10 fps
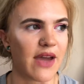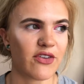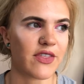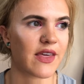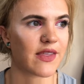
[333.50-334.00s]

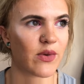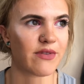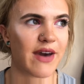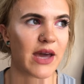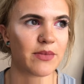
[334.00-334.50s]
everything that
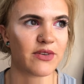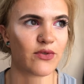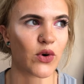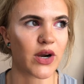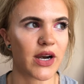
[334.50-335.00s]
we've had
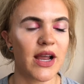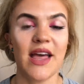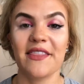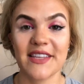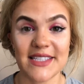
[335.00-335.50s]
before.
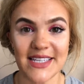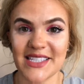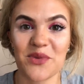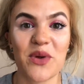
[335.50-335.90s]
This season,